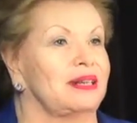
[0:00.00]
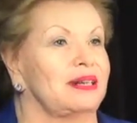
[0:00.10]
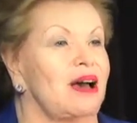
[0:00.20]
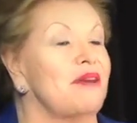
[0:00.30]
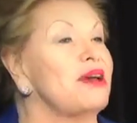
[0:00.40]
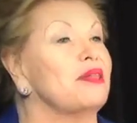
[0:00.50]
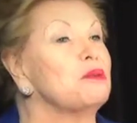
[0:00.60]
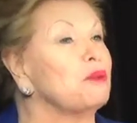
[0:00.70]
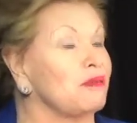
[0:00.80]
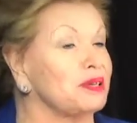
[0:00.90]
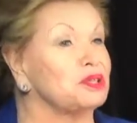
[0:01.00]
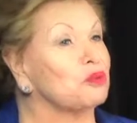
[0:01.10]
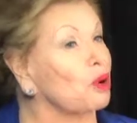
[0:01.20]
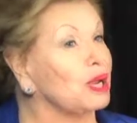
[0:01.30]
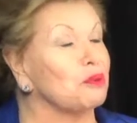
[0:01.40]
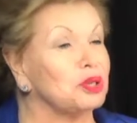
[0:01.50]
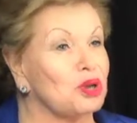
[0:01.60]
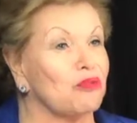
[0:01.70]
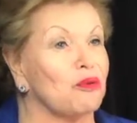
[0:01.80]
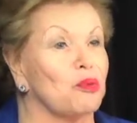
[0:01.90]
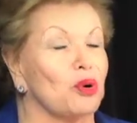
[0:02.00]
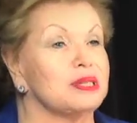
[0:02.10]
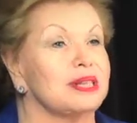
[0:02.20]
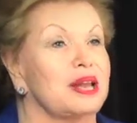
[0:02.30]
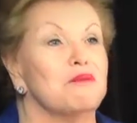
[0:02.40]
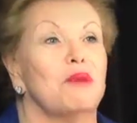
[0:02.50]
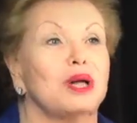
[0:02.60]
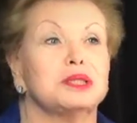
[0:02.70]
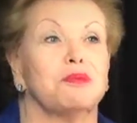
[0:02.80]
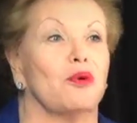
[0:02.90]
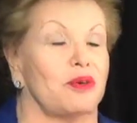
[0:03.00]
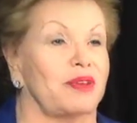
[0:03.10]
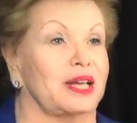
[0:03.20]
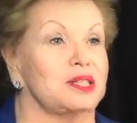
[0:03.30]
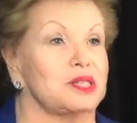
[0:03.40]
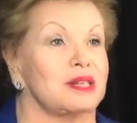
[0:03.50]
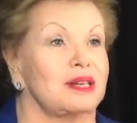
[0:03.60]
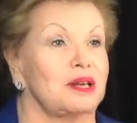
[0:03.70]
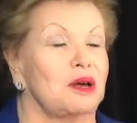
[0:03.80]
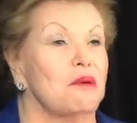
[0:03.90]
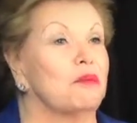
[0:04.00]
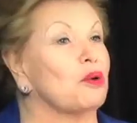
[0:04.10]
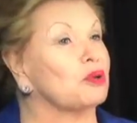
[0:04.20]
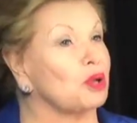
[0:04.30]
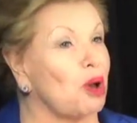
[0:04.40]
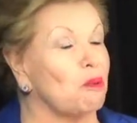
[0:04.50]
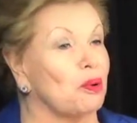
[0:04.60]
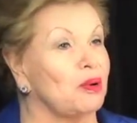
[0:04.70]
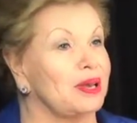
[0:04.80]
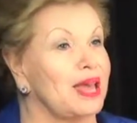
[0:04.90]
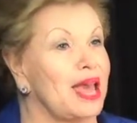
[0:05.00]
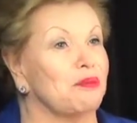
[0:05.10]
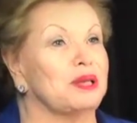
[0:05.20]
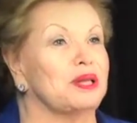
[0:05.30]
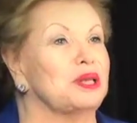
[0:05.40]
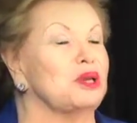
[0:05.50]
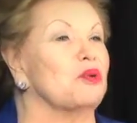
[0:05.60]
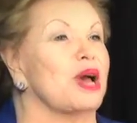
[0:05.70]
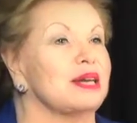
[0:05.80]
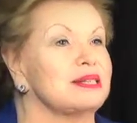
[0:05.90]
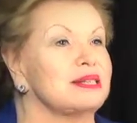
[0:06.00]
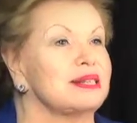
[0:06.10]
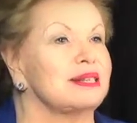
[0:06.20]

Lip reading: I've had the privilege of working with Topher Morrison at multiple events, both global and within the US.